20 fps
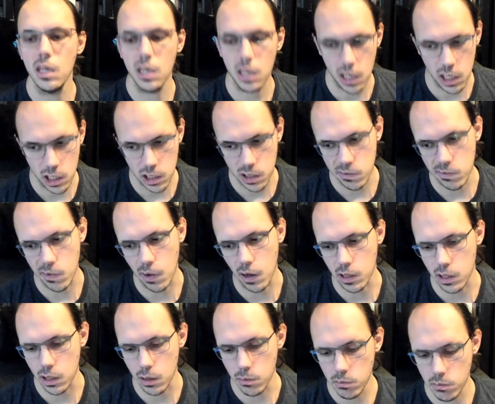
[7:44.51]
each
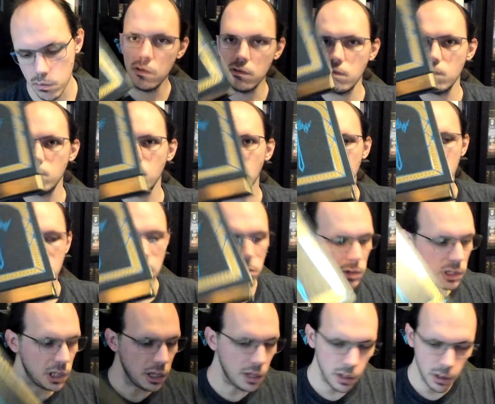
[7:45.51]
volume. Volume
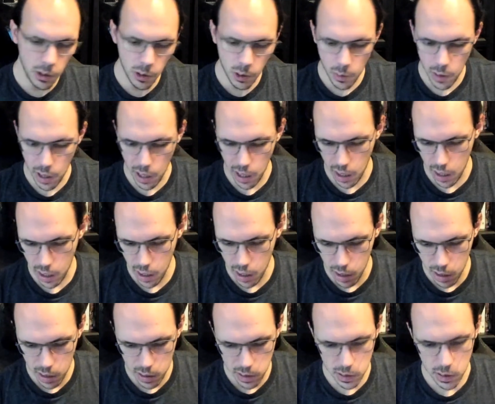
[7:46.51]
2
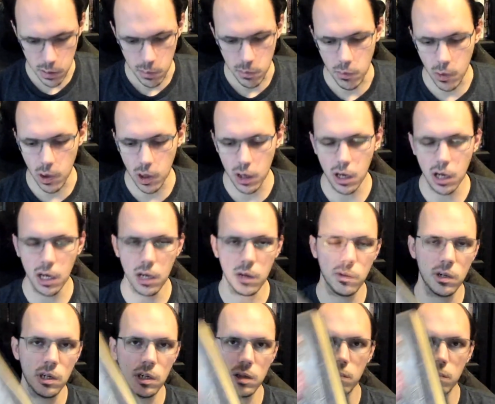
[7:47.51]
has more artwork.